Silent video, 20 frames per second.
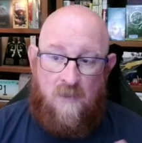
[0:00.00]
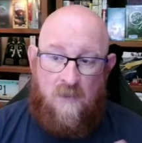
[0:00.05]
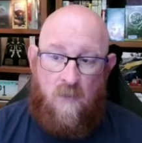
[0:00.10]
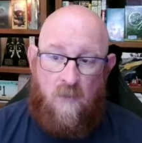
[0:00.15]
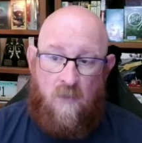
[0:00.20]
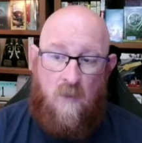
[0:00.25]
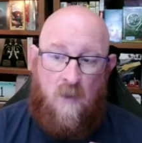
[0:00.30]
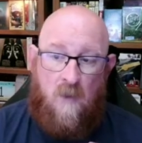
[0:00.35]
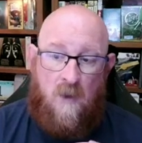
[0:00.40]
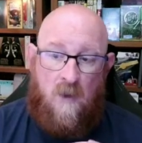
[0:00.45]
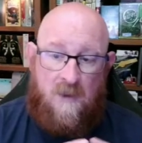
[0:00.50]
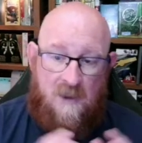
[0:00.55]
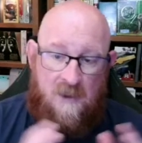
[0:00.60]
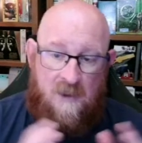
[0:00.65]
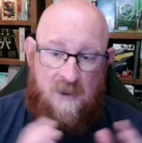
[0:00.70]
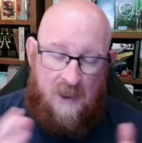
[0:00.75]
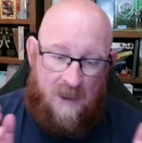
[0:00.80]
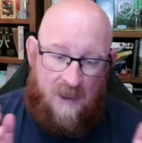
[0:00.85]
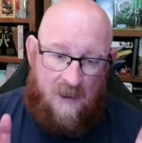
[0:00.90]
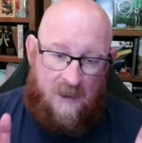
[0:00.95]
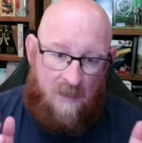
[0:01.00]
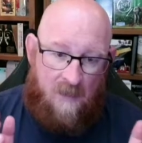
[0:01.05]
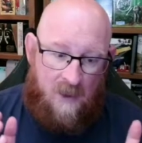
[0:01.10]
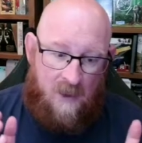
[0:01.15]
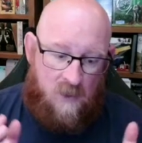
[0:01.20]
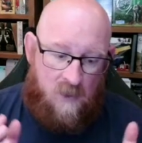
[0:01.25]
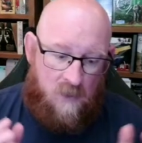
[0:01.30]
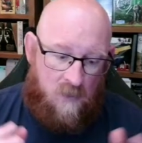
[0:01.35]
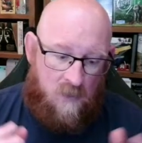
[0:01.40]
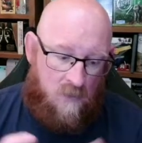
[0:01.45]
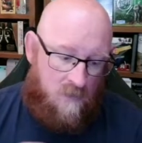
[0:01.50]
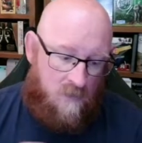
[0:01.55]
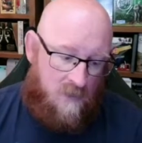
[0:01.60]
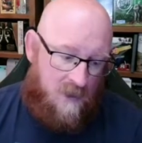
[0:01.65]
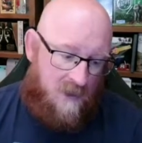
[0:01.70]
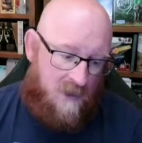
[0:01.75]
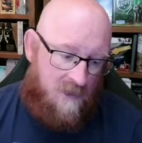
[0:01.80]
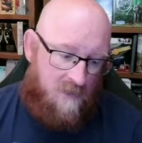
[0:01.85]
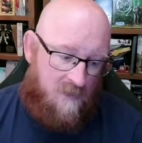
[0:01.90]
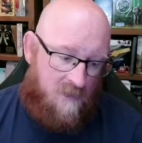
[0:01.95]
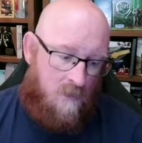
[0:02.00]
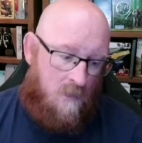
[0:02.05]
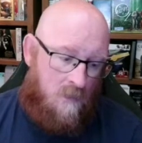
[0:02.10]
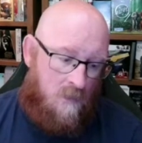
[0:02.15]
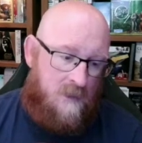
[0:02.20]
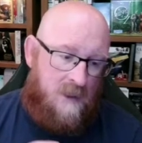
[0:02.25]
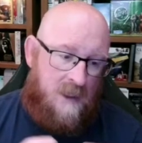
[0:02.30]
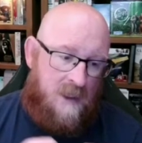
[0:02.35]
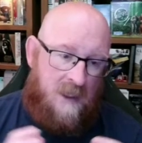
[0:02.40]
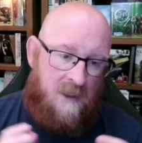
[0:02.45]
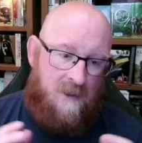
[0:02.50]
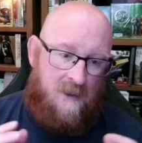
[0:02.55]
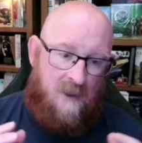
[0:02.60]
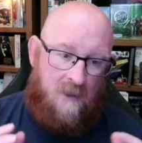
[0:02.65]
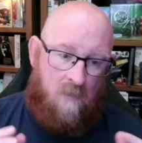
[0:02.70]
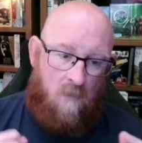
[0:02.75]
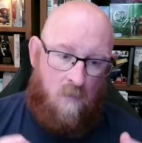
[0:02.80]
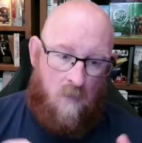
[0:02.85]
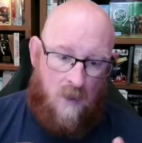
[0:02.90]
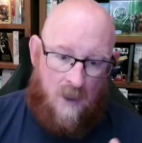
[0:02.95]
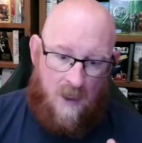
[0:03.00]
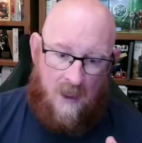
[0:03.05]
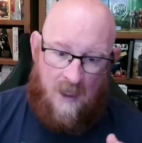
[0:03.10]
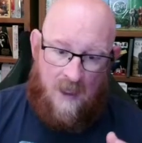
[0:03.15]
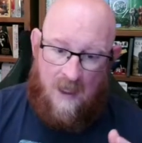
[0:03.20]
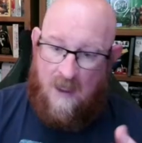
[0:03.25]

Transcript: is we want to check to make sure that there aren't anything running